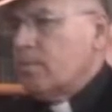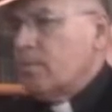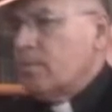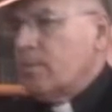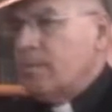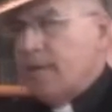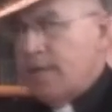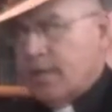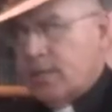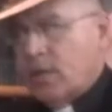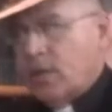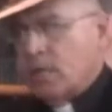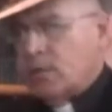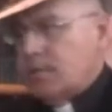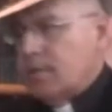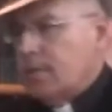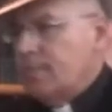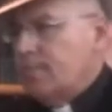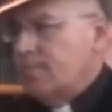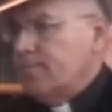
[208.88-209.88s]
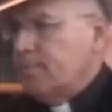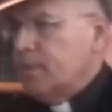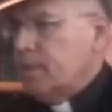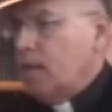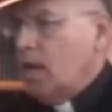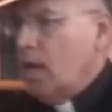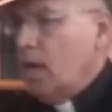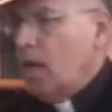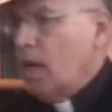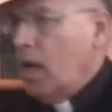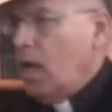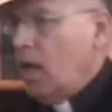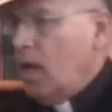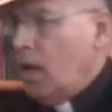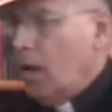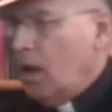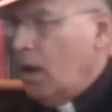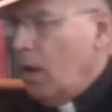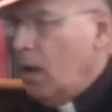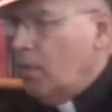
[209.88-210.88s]
Take note.
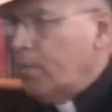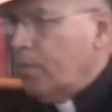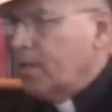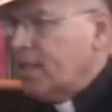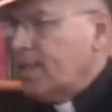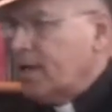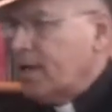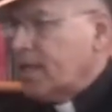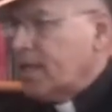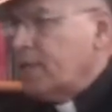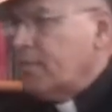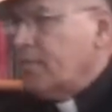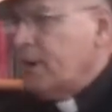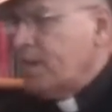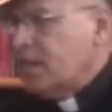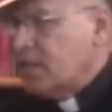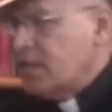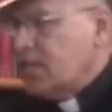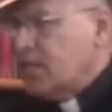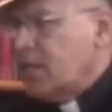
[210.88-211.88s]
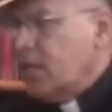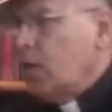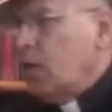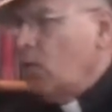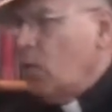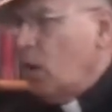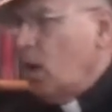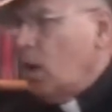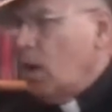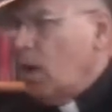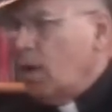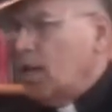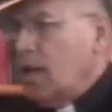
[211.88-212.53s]
All protected by the cell wall,